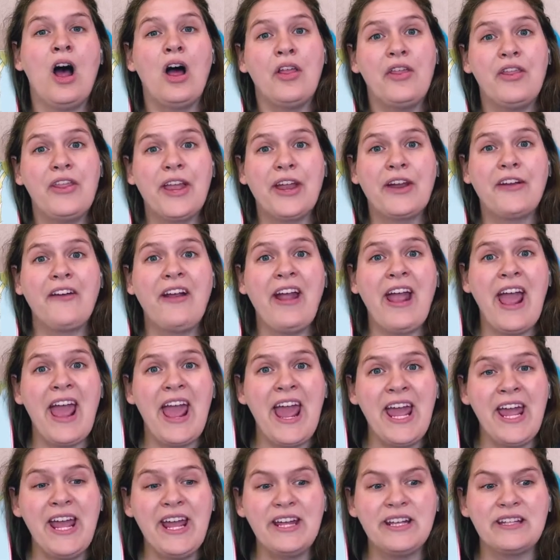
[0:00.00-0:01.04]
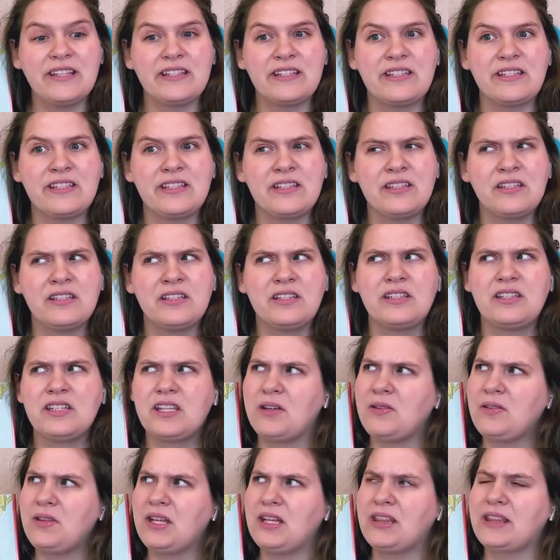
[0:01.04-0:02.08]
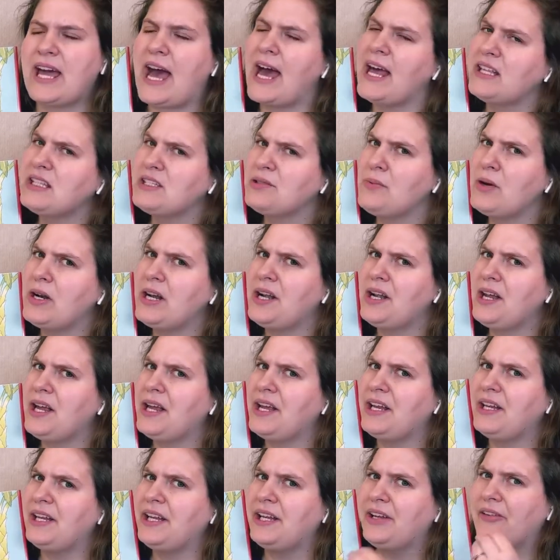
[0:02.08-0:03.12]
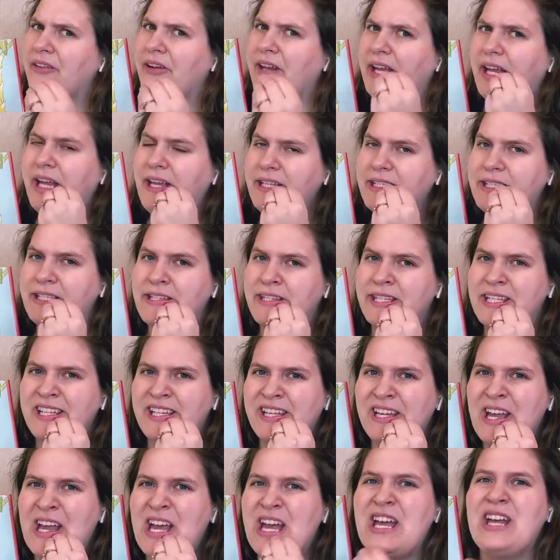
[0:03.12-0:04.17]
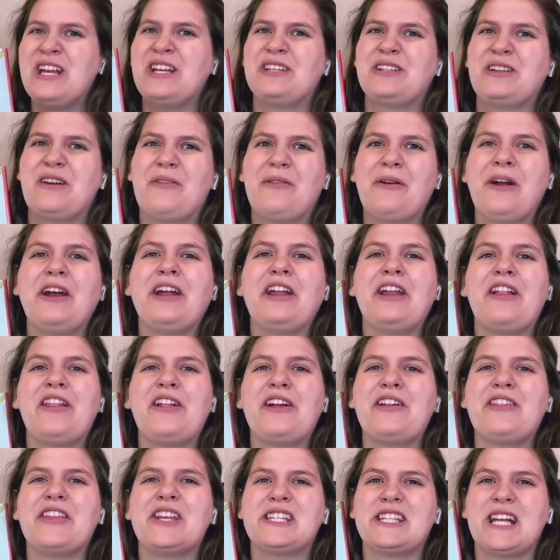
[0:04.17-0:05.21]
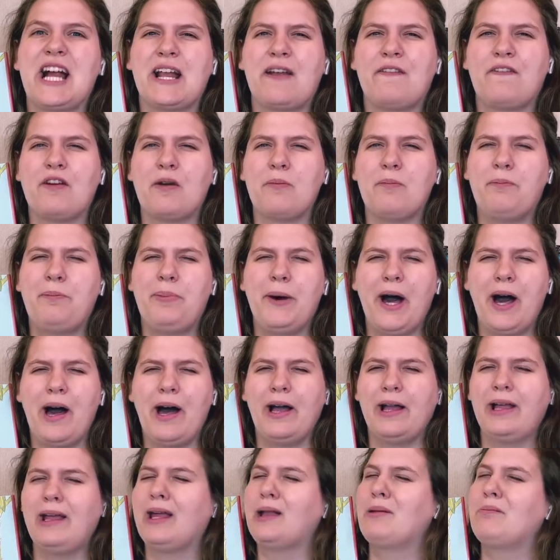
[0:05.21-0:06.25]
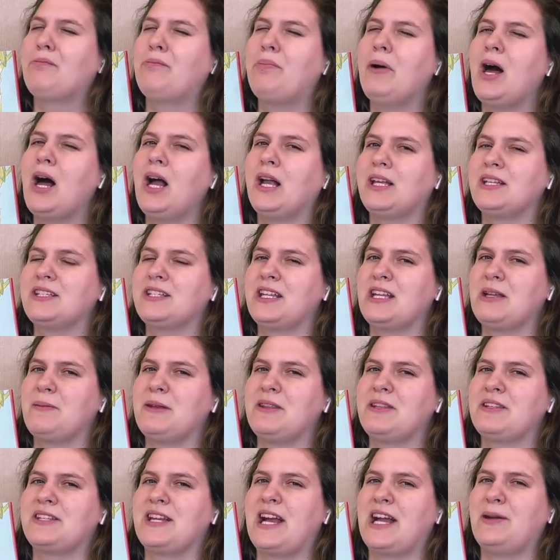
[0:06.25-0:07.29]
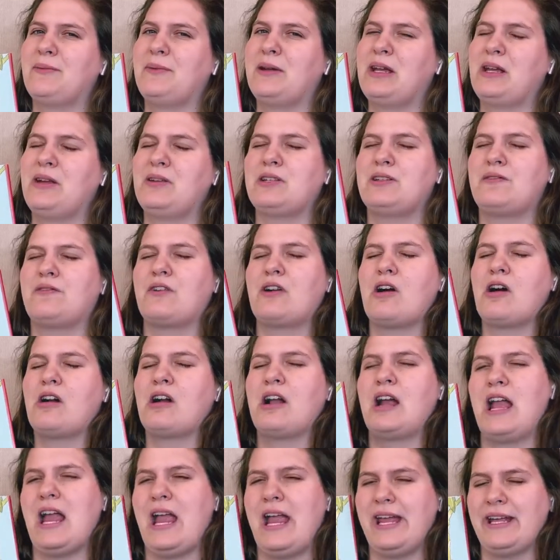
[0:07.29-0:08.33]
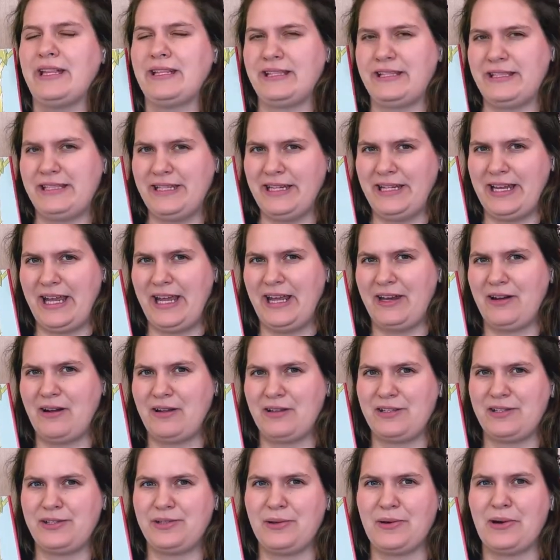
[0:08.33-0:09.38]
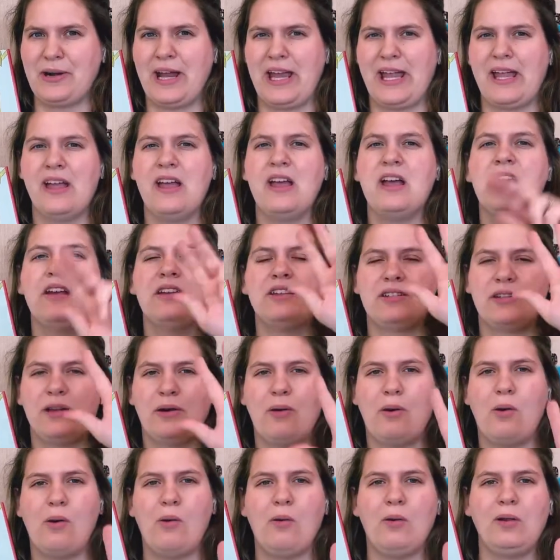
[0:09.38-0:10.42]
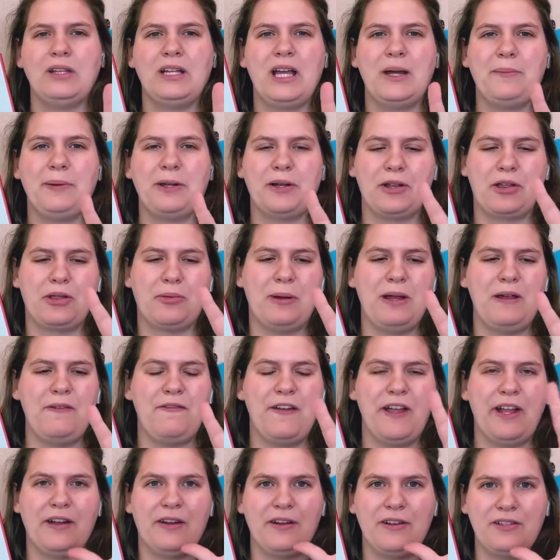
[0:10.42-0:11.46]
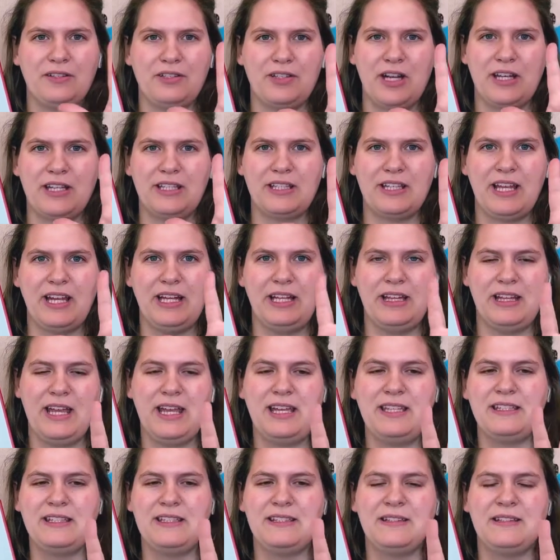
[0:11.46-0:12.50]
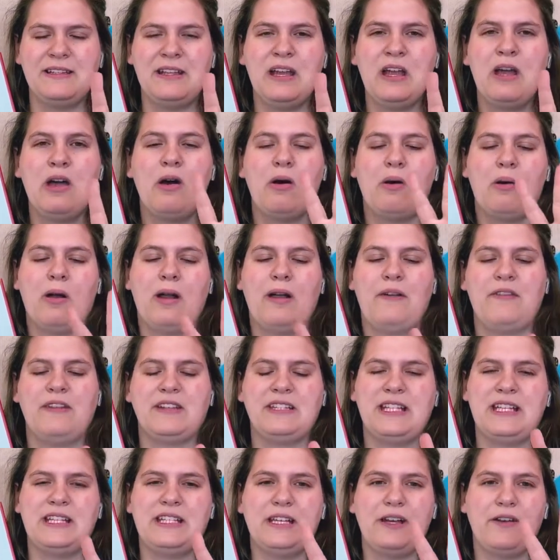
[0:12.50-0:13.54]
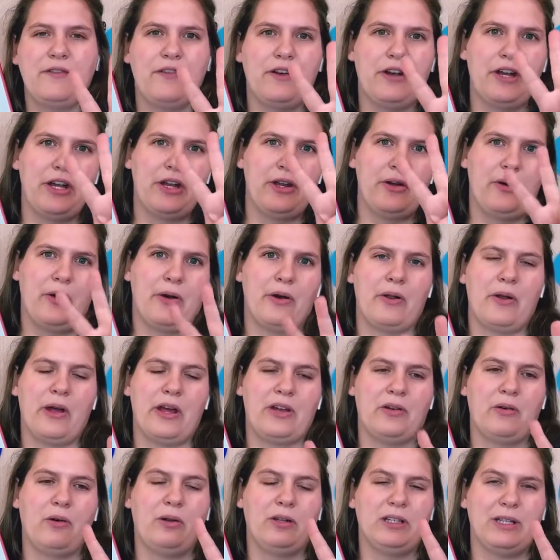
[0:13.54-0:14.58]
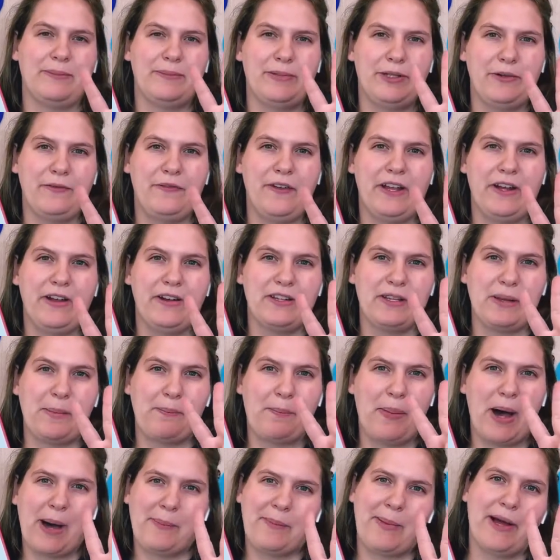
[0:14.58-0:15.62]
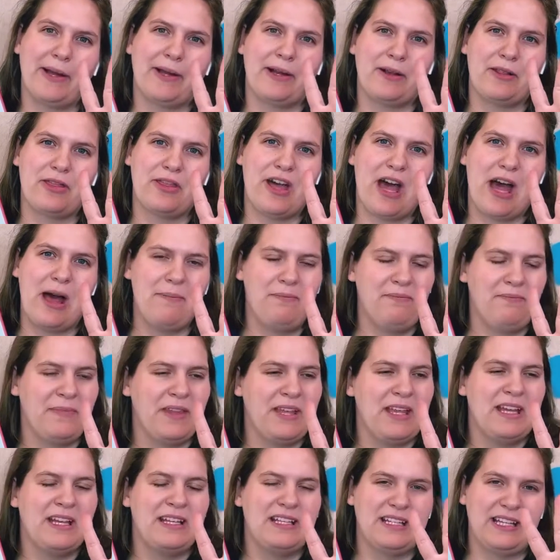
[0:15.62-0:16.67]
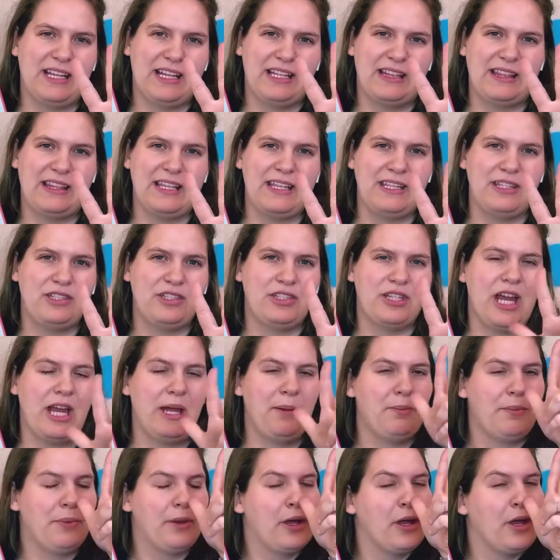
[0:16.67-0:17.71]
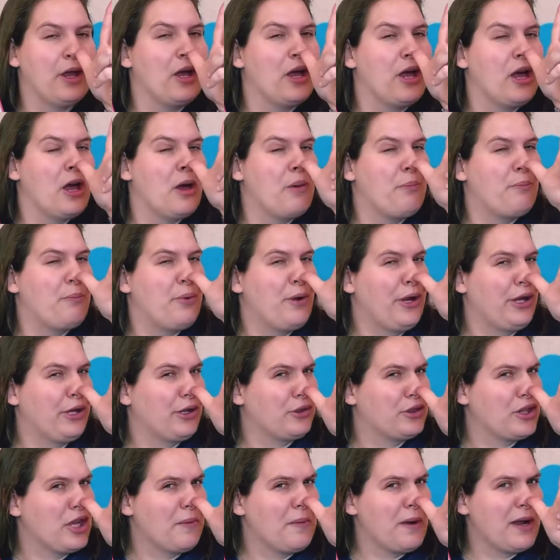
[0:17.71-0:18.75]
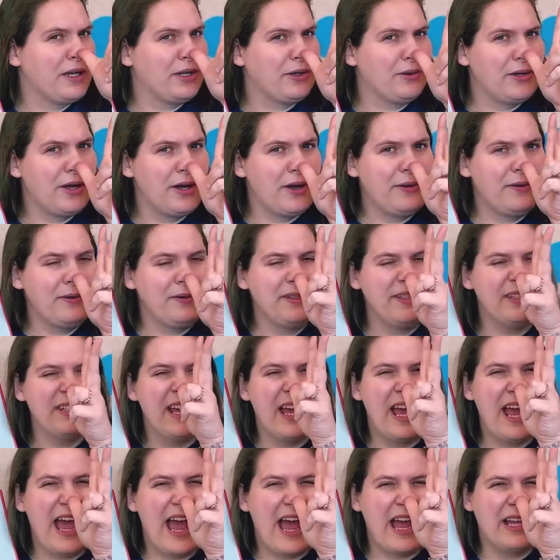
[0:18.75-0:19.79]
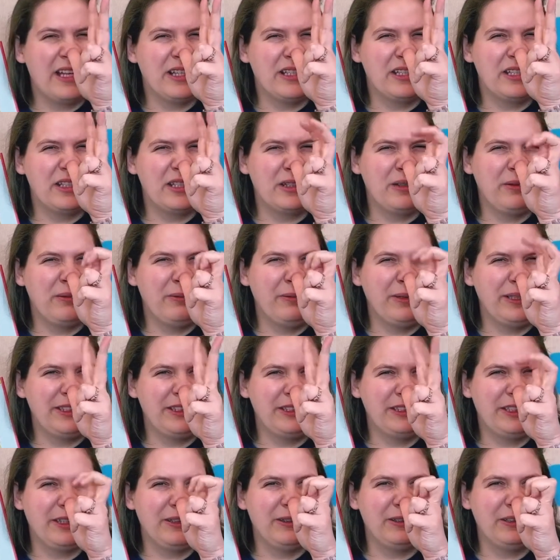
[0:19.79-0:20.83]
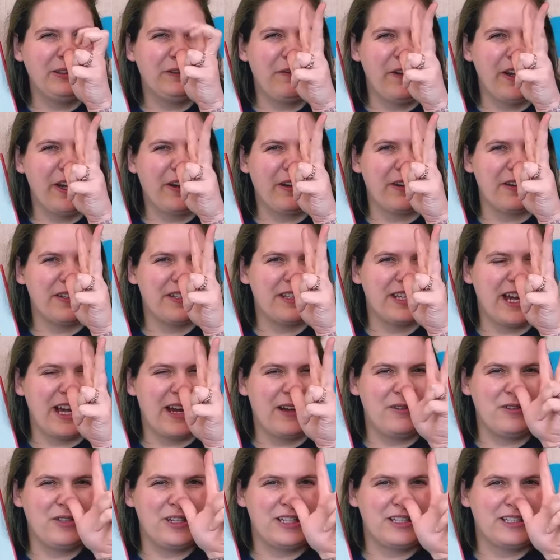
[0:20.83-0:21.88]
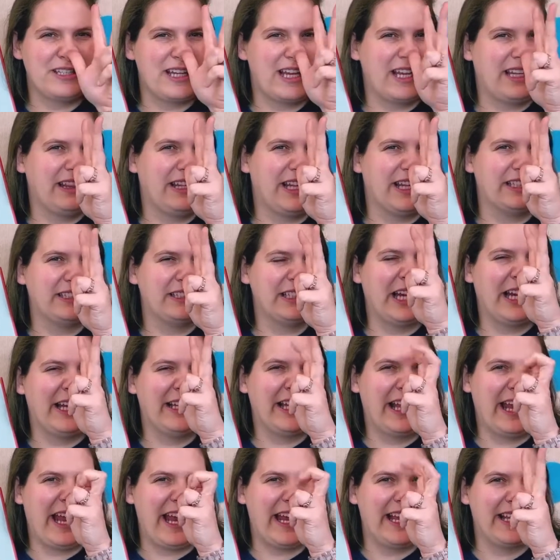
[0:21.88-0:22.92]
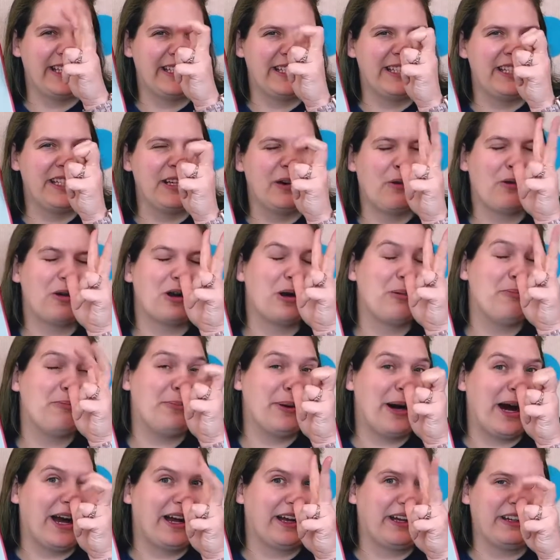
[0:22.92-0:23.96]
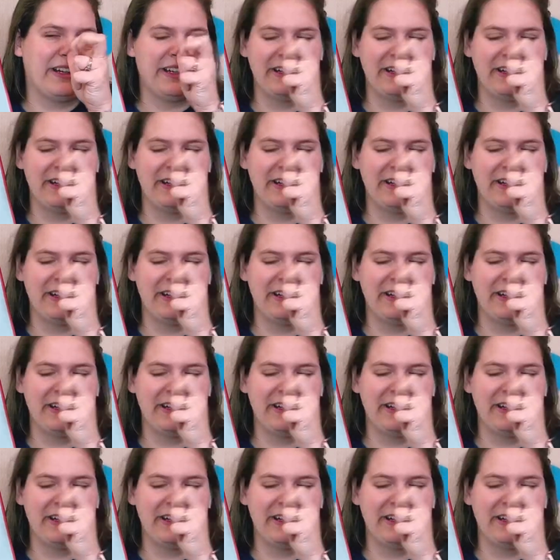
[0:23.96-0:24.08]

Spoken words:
They're ants. Do you think that's what an anteater eats? So we're gonna learn the sign for bug, and bug is gonna be the sign we use for our ants today in our story. So hold up your 3 fingers just like this, or if it's easier for you, go ahead, hold up 2 fingers and pop out your thumb to get this shape. Put your thumb on your nose and squish those fingers down just like this, an ant or a bug.